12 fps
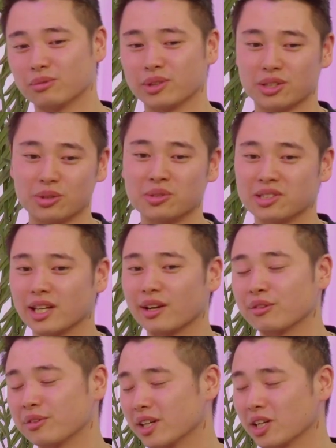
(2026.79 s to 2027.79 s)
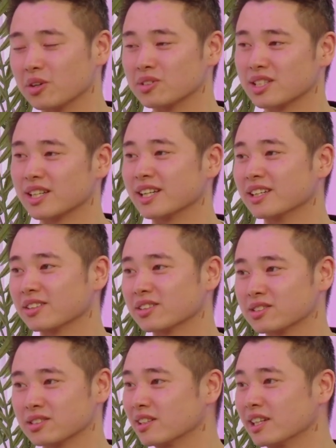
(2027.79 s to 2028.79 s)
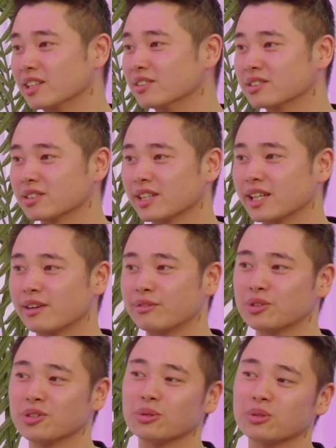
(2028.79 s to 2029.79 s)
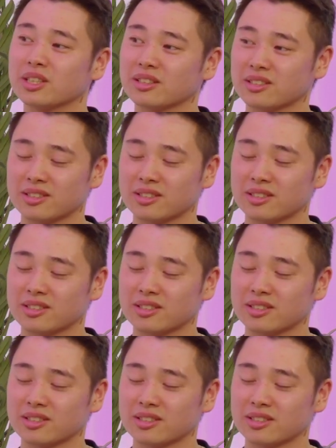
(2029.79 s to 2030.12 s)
we do see everything that goes in and out because the cleaners are there every 2 weeks.